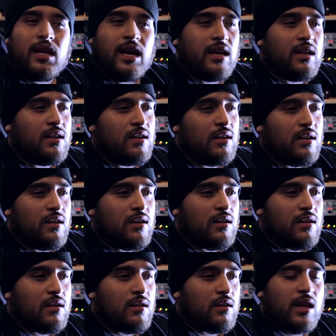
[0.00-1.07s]
like
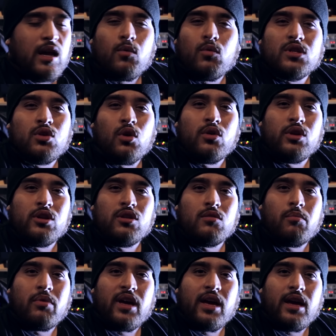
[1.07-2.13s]
like what's holding
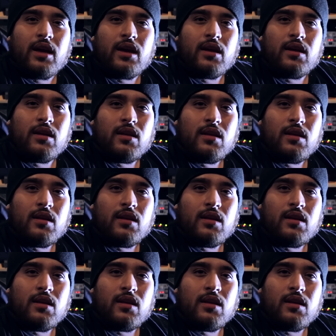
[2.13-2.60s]
you back